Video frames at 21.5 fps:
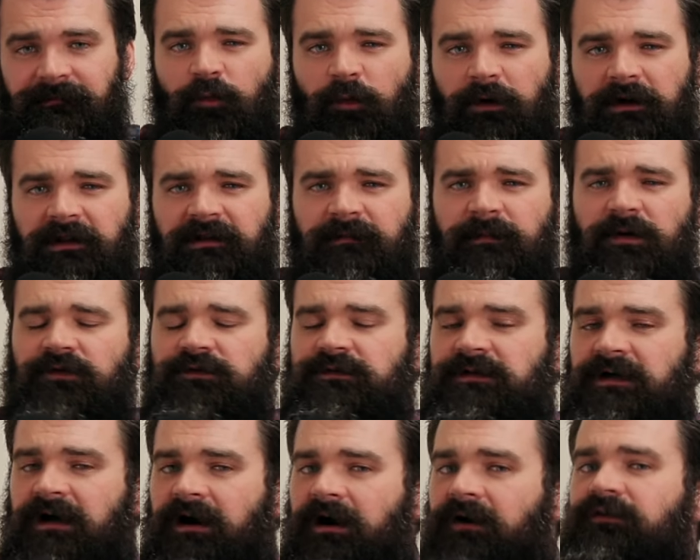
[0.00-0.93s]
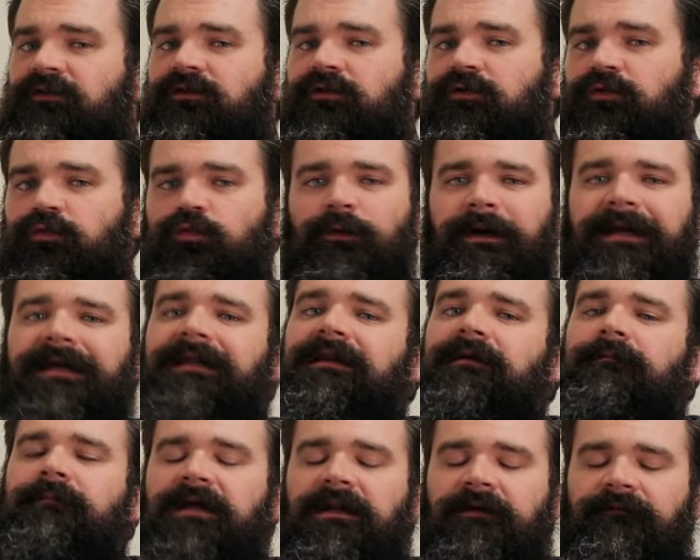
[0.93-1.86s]
One of the most
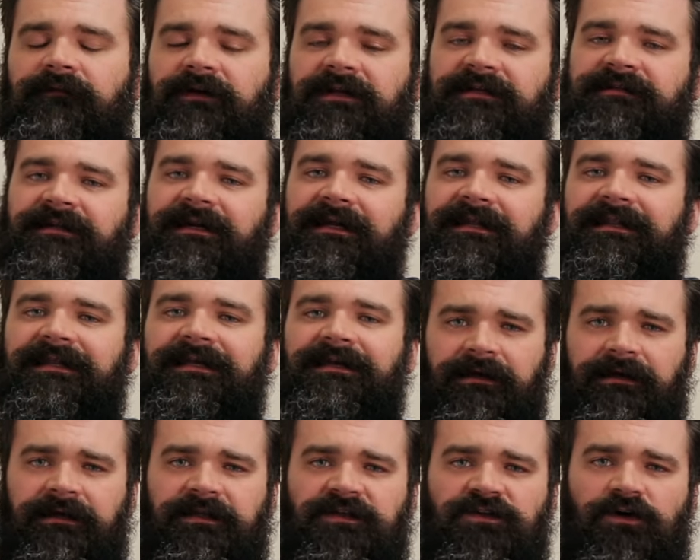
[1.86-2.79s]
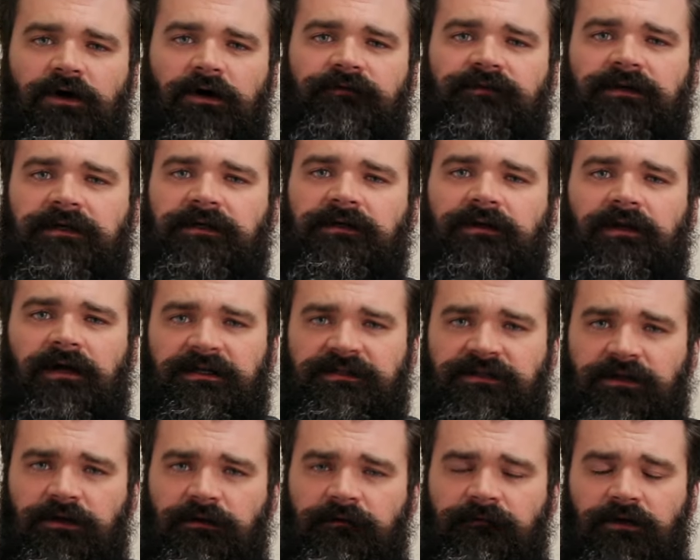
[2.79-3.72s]
underrated benefits that I think gets often glossed
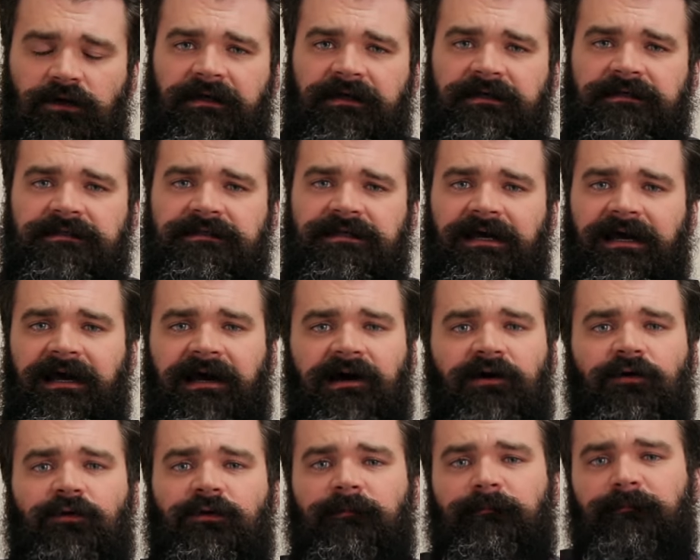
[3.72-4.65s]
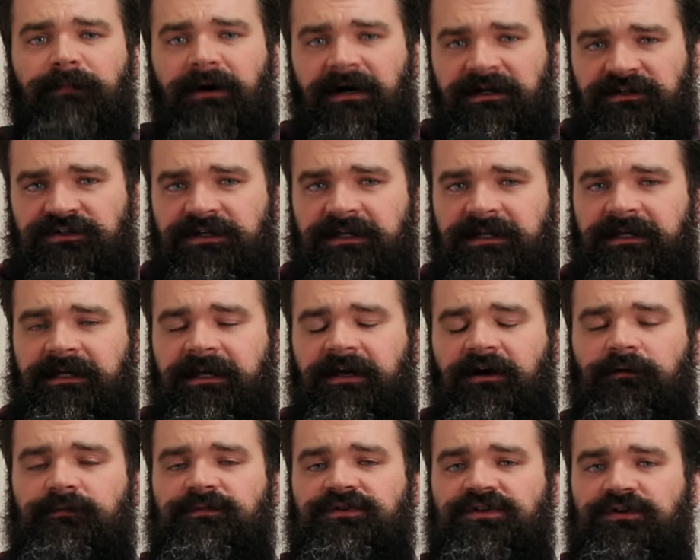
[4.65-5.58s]
over is how budgeting
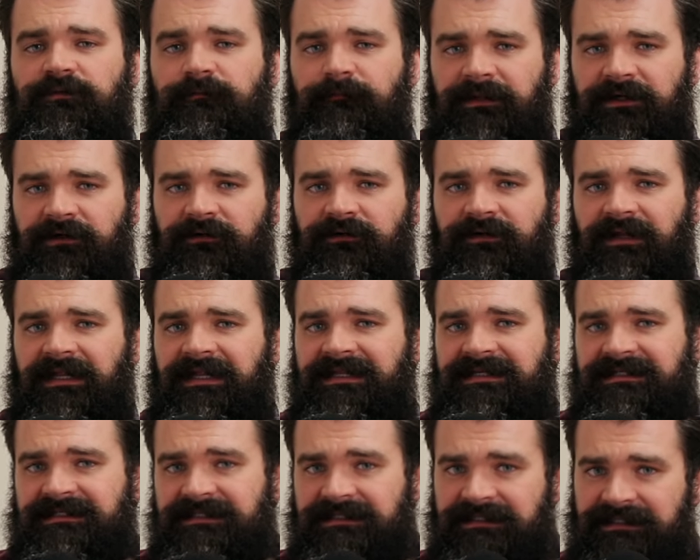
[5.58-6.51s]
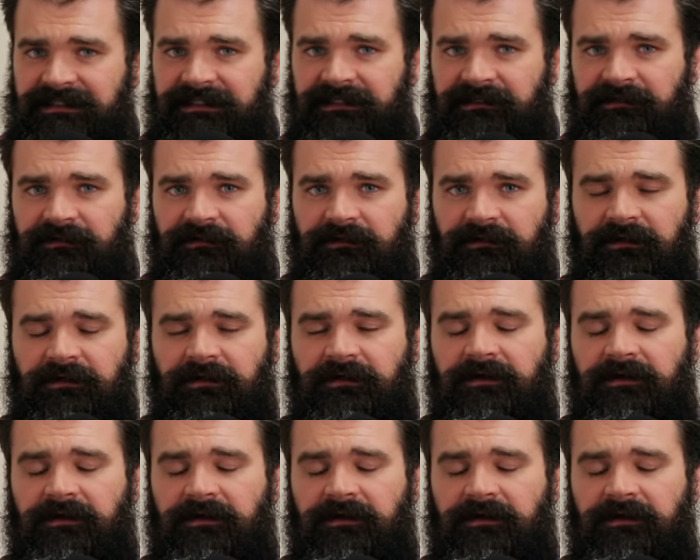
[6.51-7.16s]
helps you build the skill